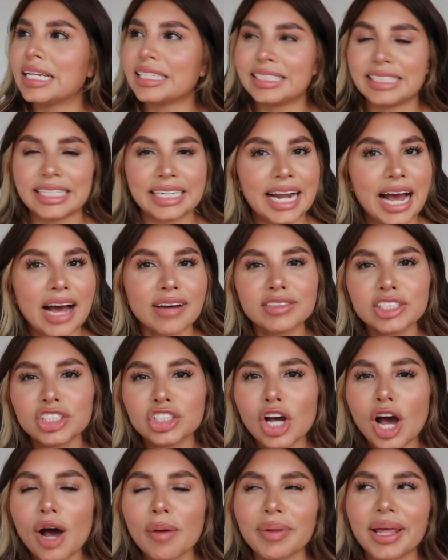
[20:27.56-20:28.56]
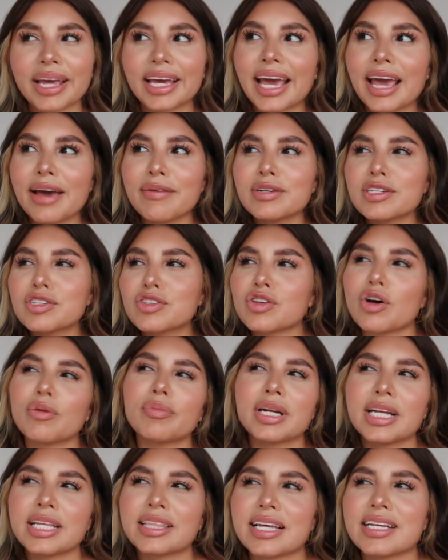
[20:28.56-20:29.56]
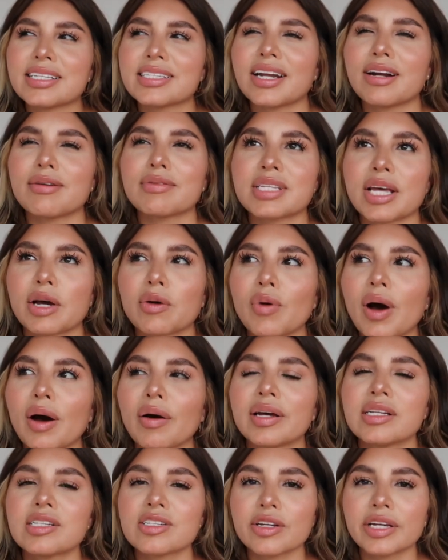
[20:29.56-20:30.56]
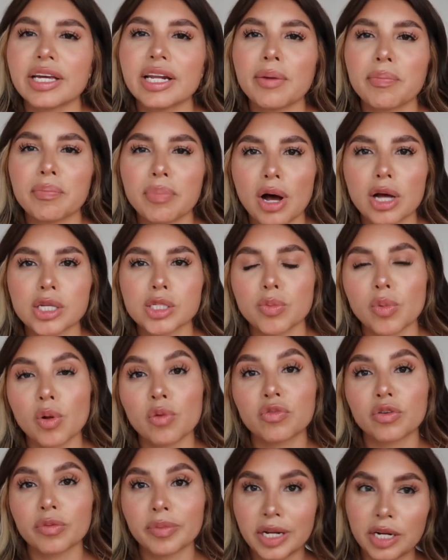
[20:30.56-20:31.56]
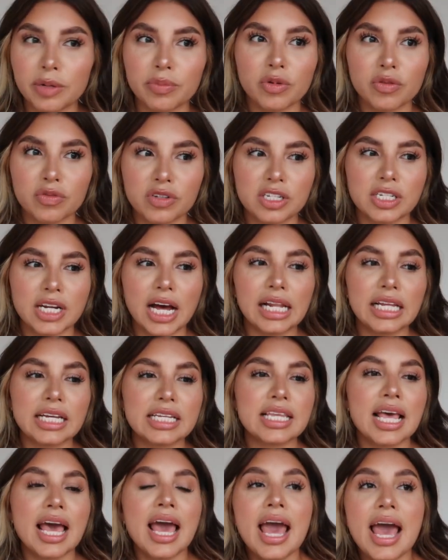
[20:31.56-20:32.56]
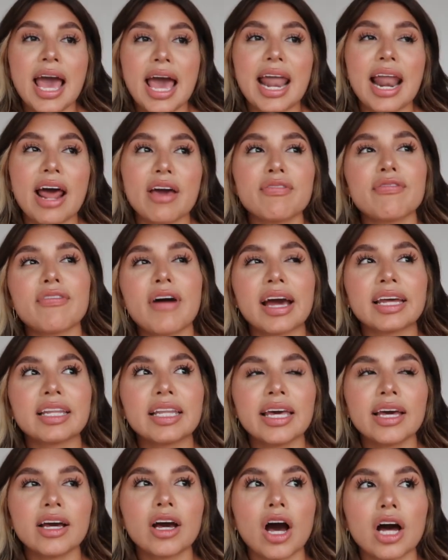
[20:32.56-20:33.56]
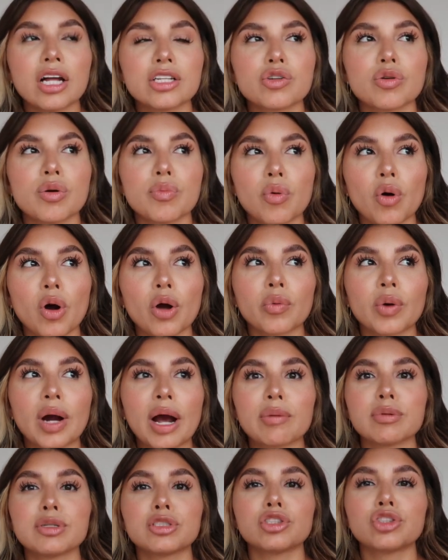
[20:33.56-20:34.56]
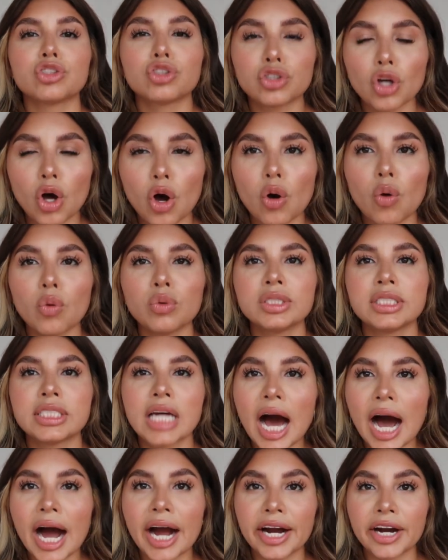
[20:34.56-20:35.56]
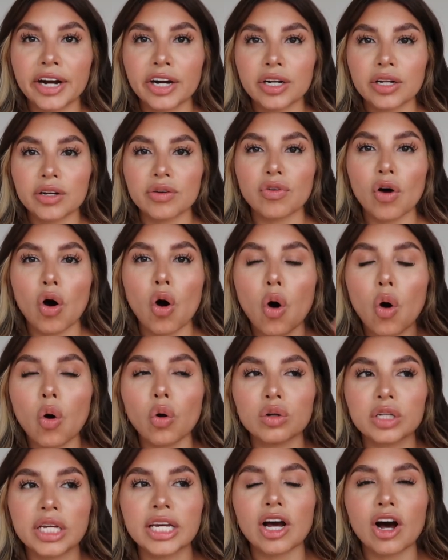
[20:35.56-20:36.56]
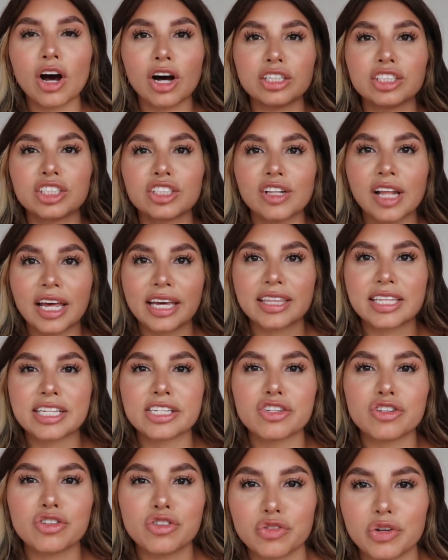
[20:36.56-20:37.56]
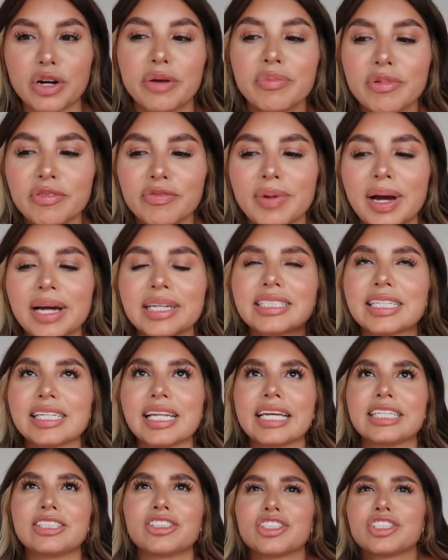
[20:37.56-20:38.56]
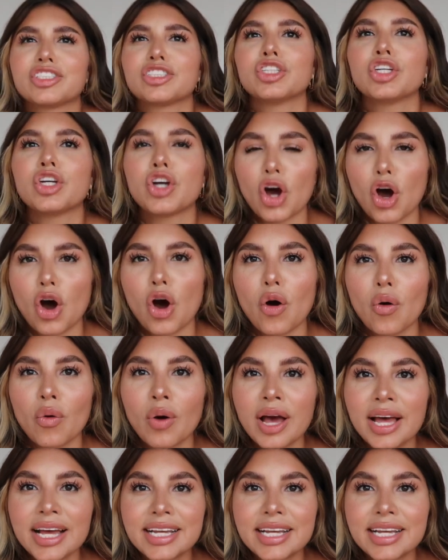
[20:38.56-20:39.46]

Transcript: Didn't have a job. Like it was so many things that I was like, wow, it's looking impossible for me to move to Dallas. And I finally got to a point where I was so tired of holding on to like this dream of mine to like just go